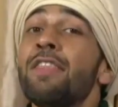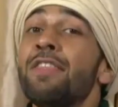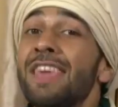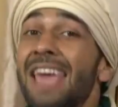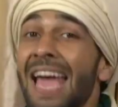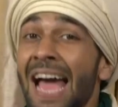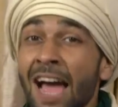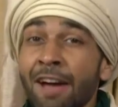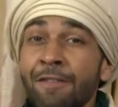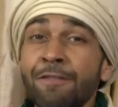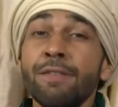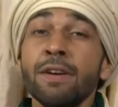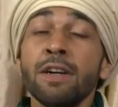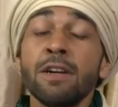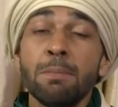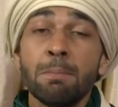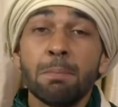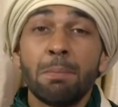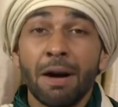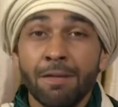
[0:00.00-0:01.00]
The
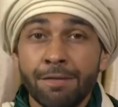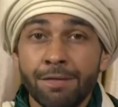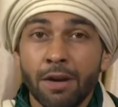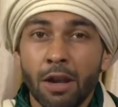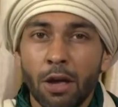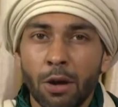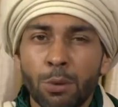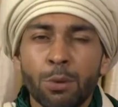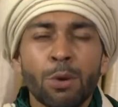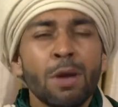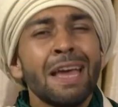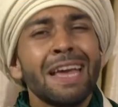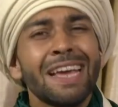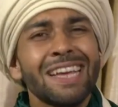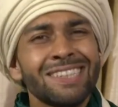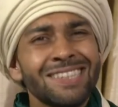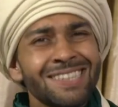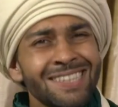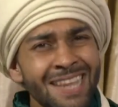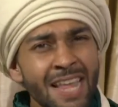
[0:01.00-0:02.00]
African buffalo
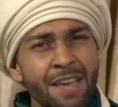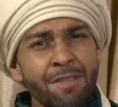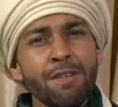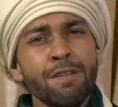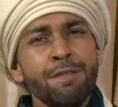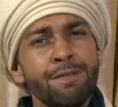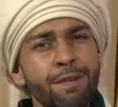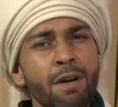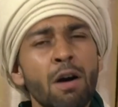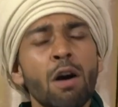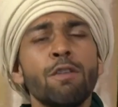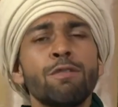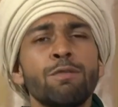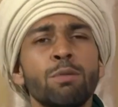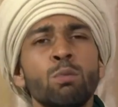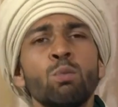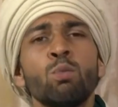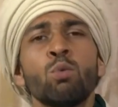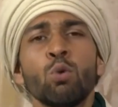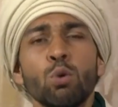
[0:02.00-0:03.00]
is never far
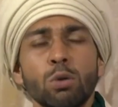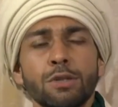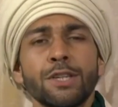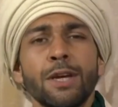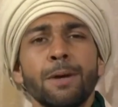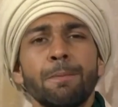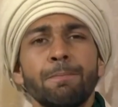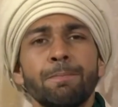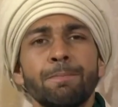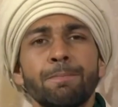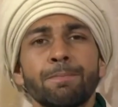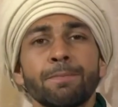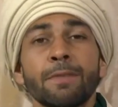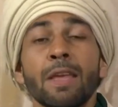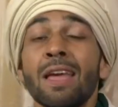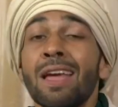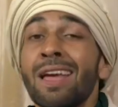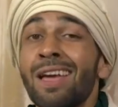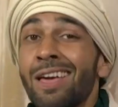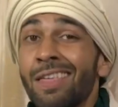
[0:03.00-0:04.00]
from water.
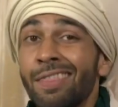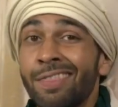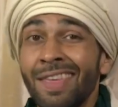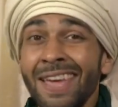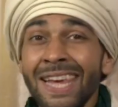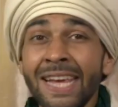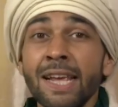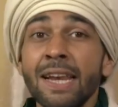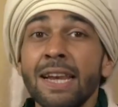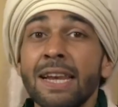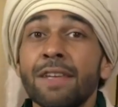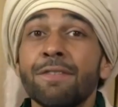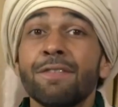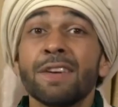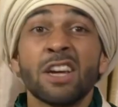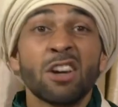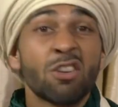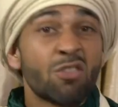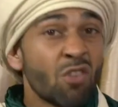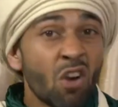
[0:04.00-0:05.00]
They can live
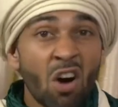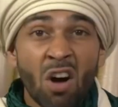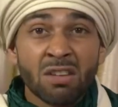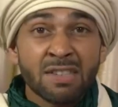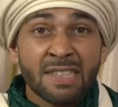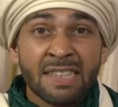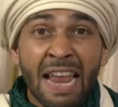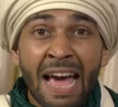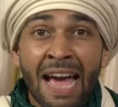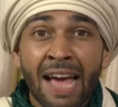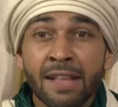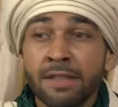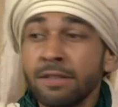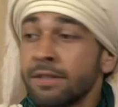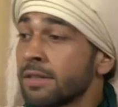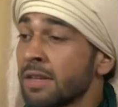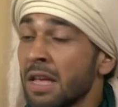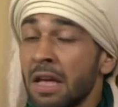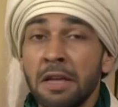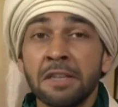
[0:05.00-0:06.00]
in
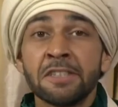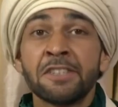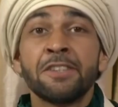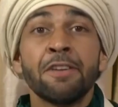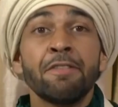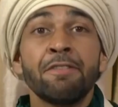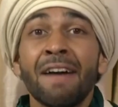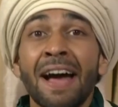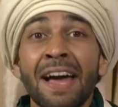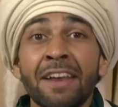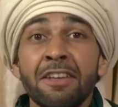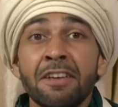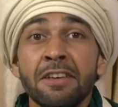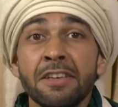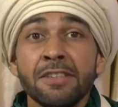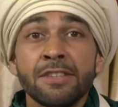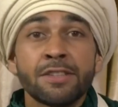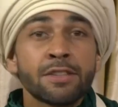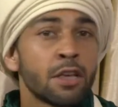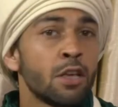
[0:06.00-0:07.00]
grasslands,
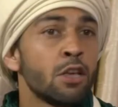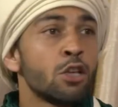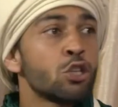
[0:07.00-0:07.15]
savannas,